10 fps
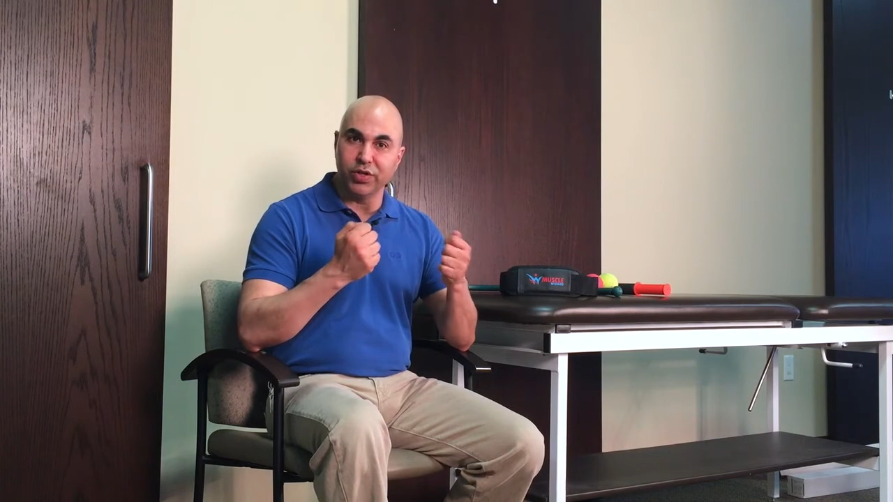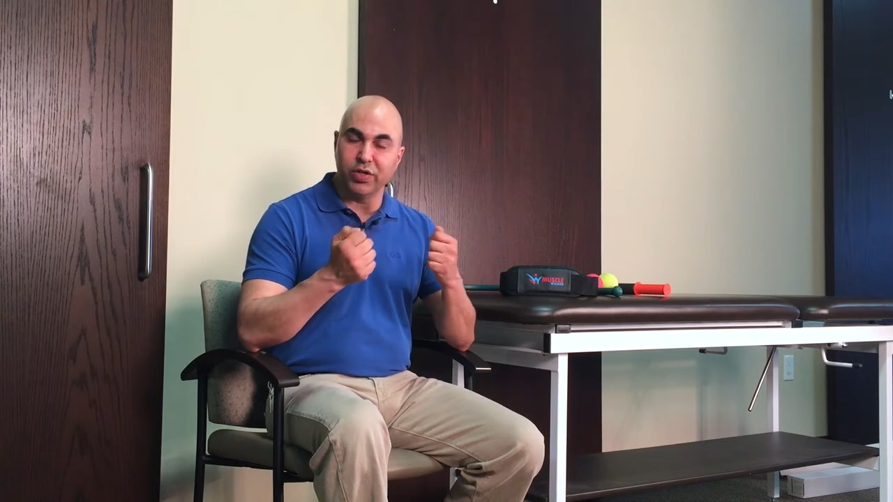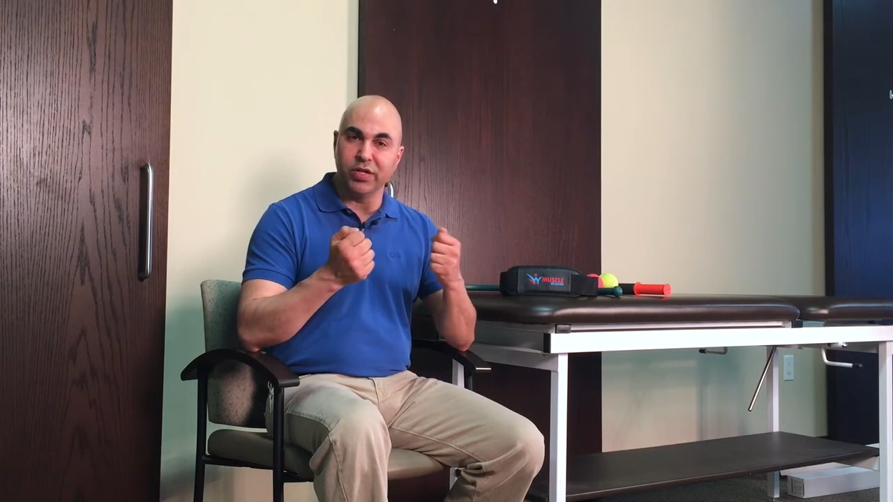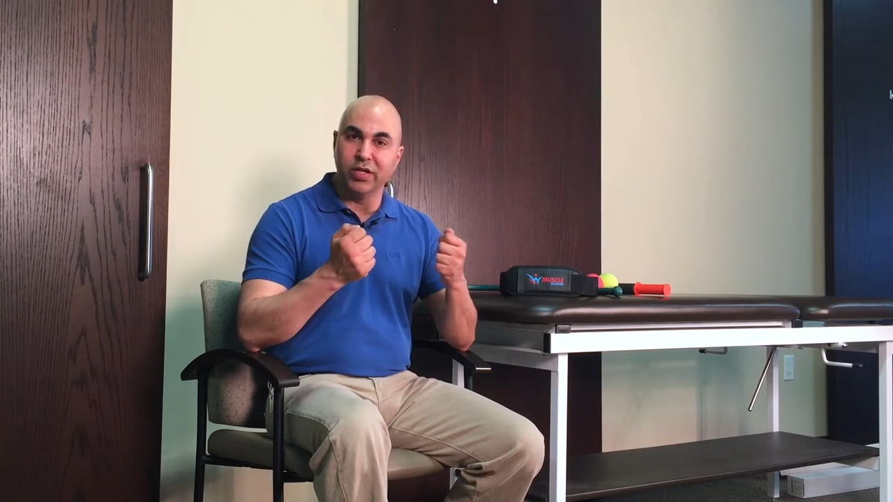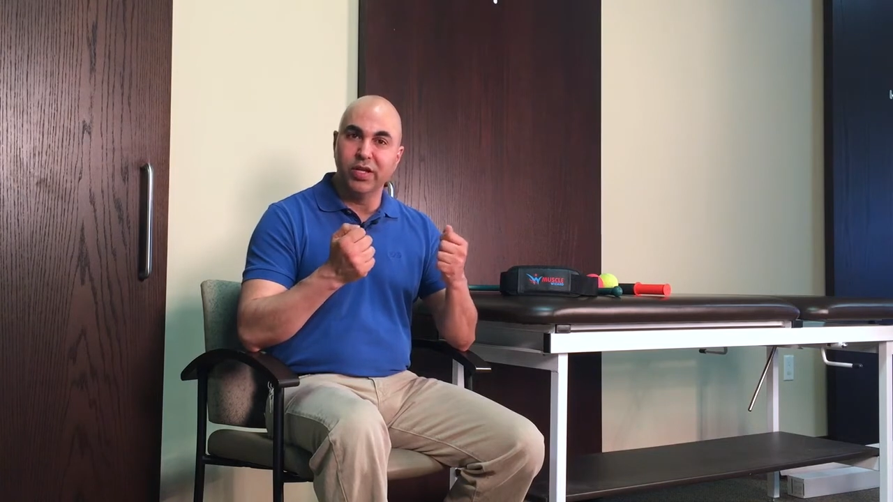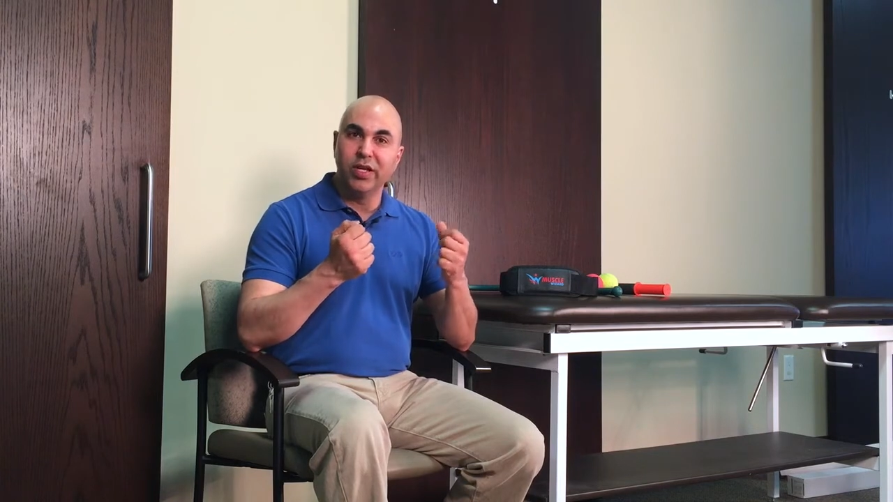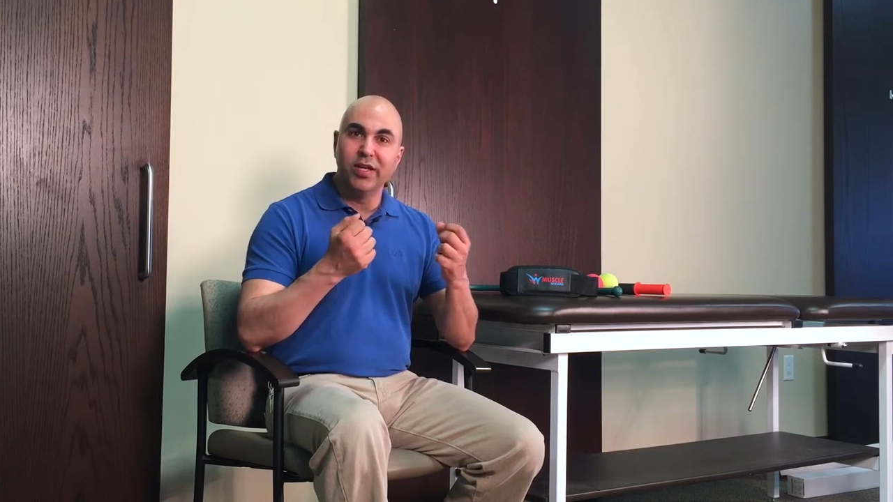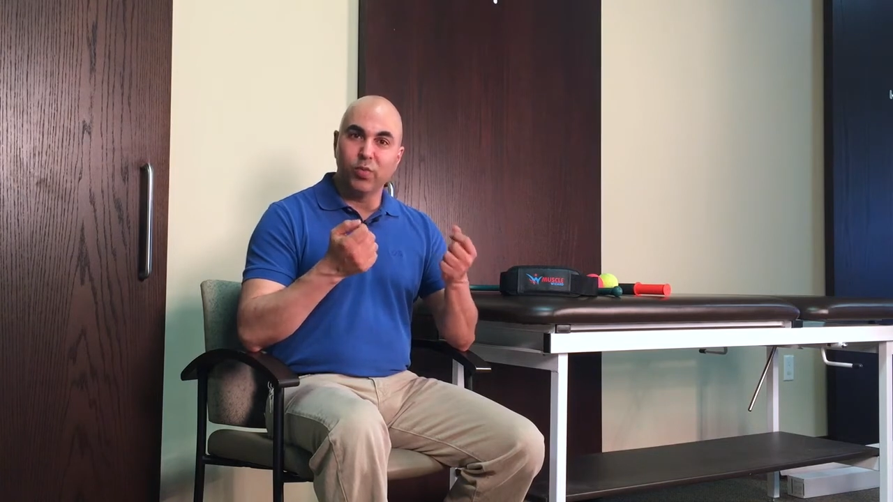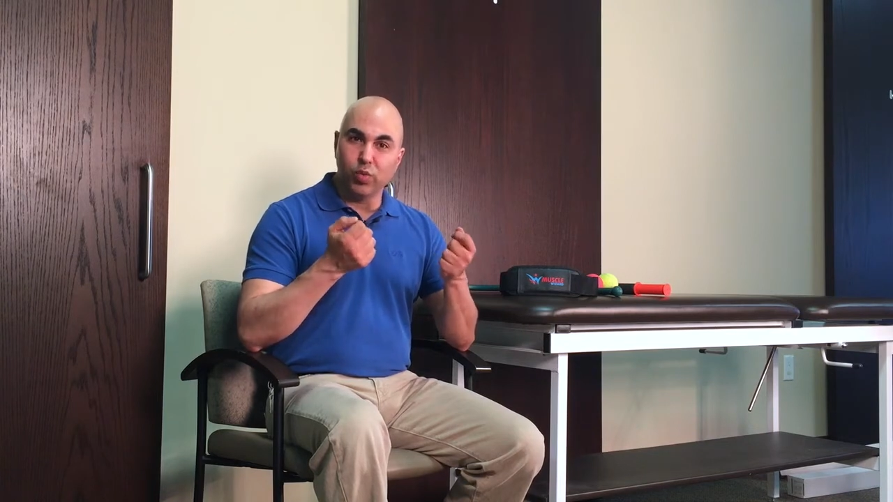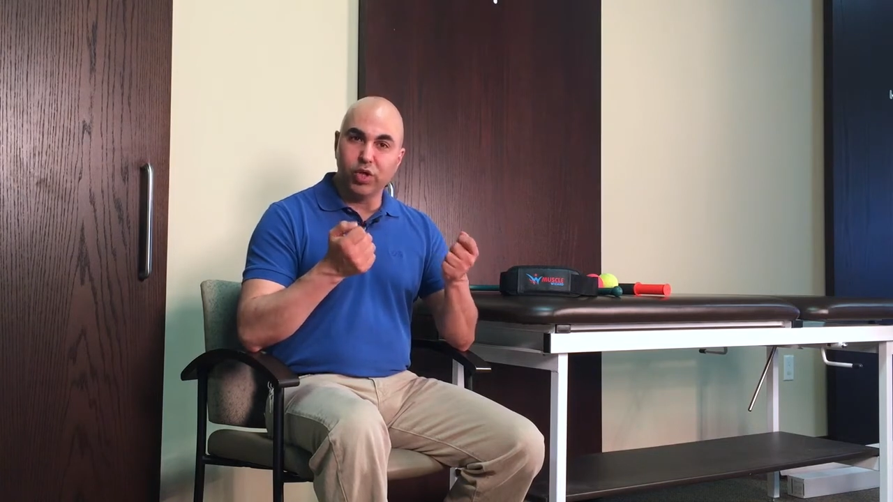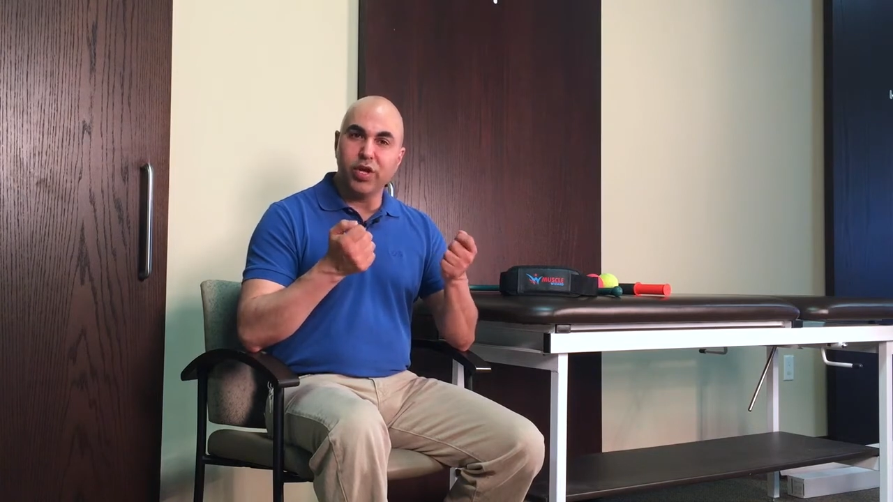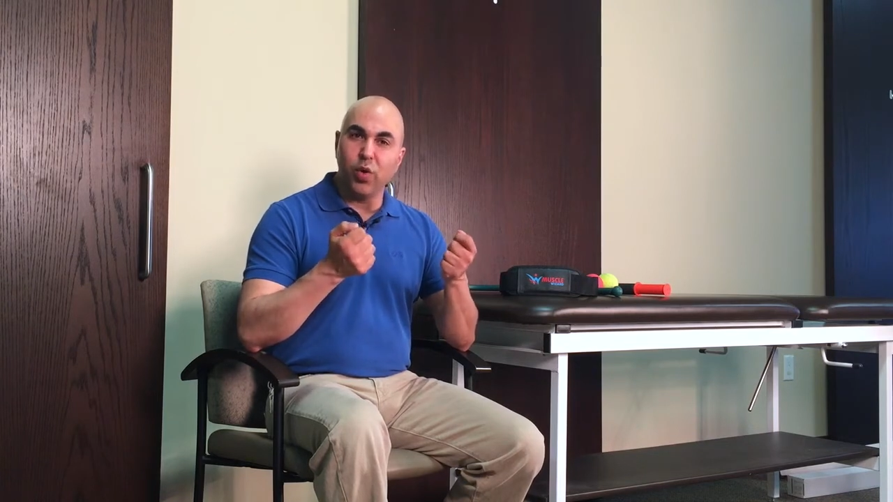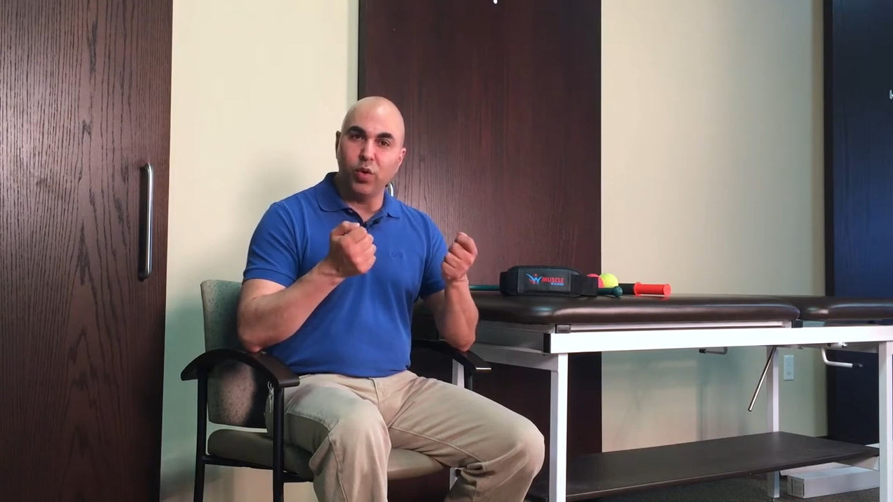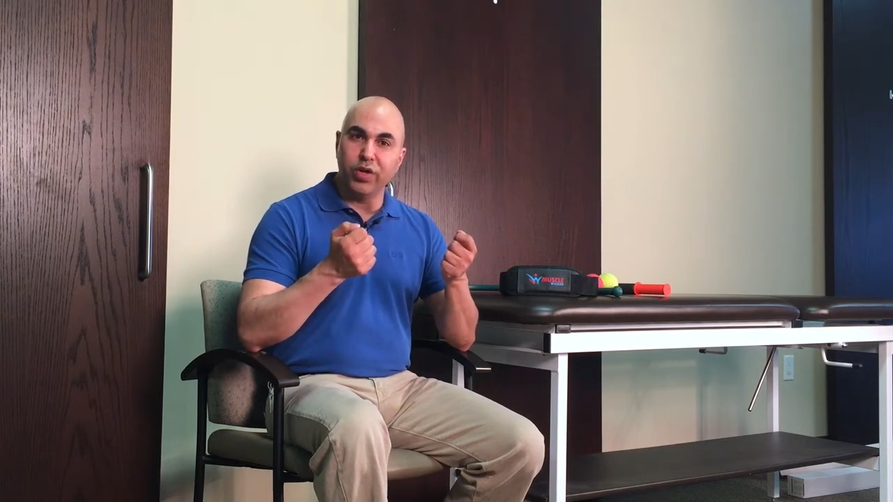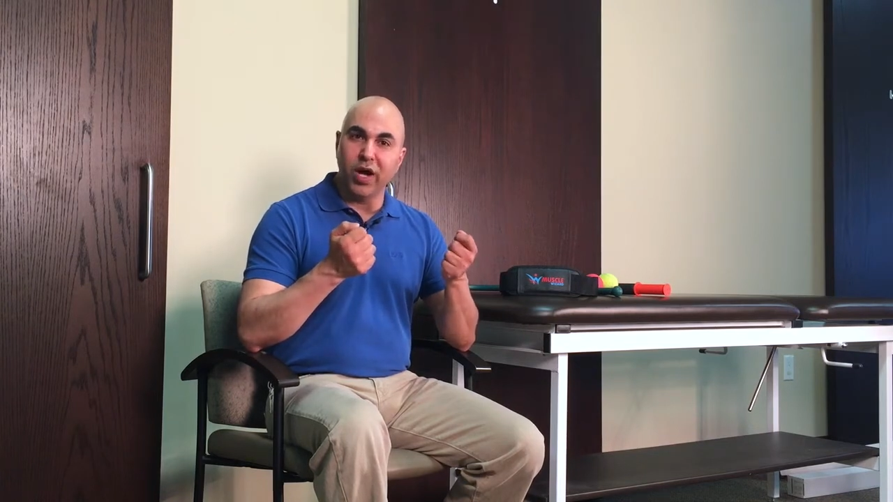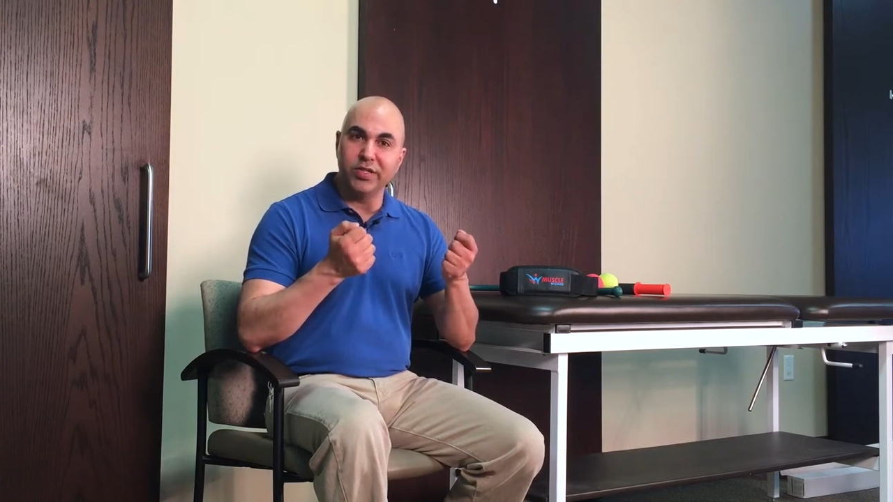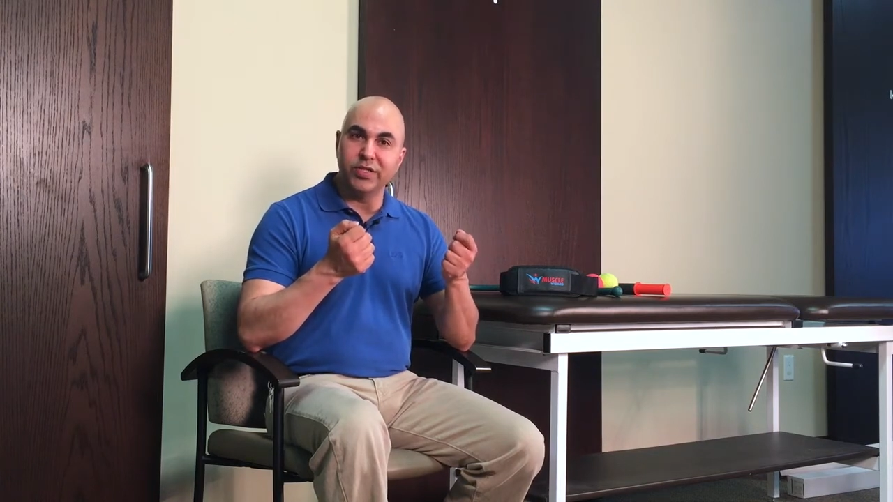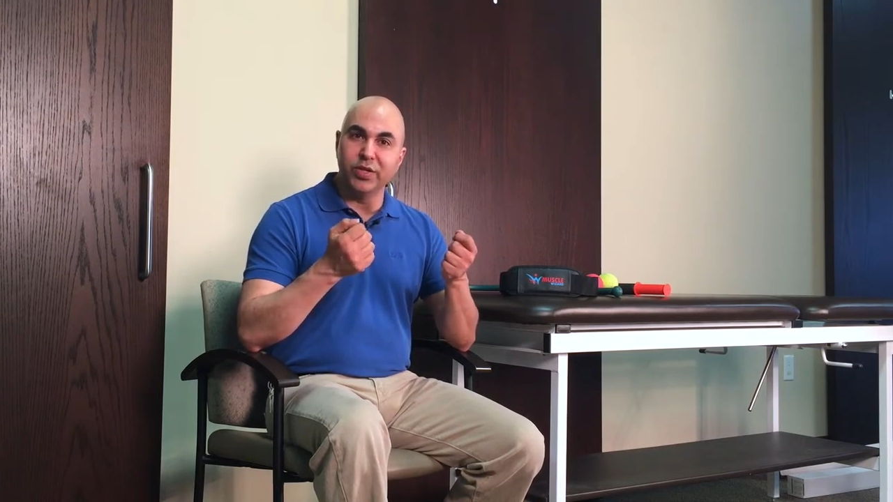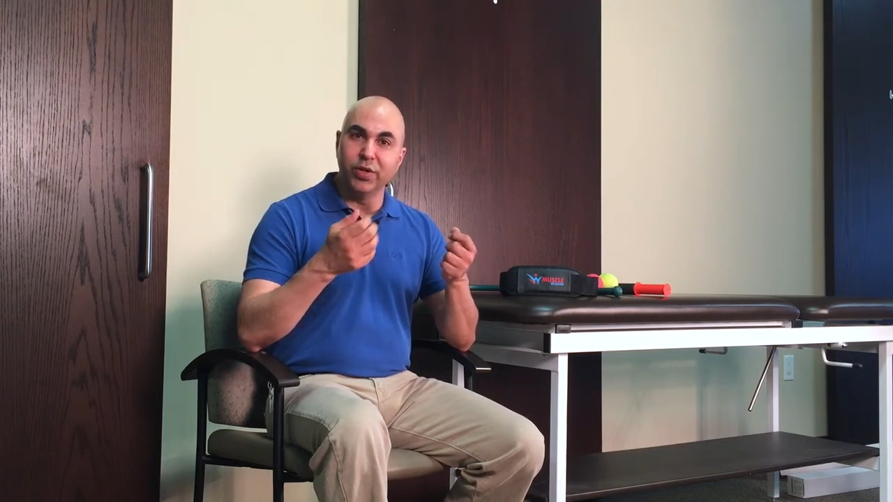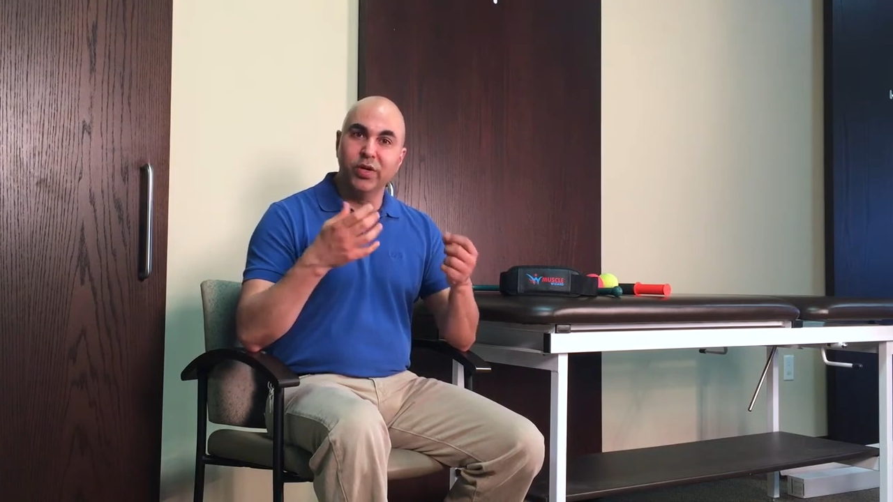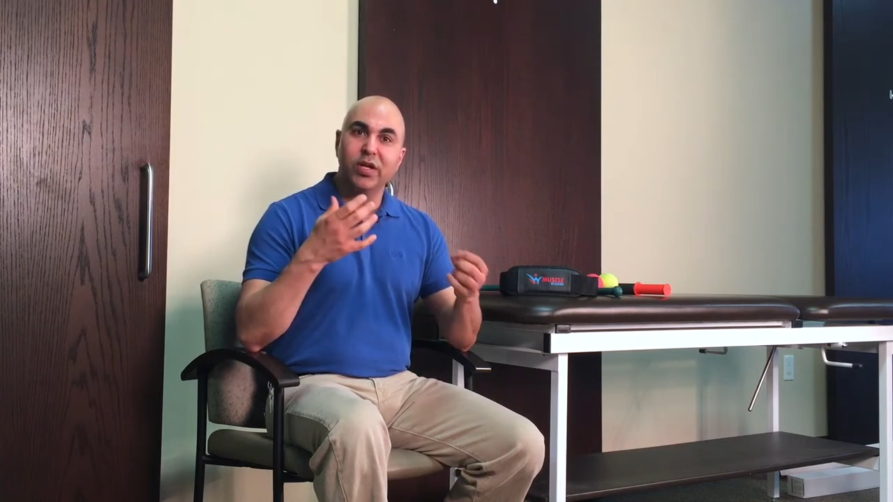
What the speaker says: can really hold on to,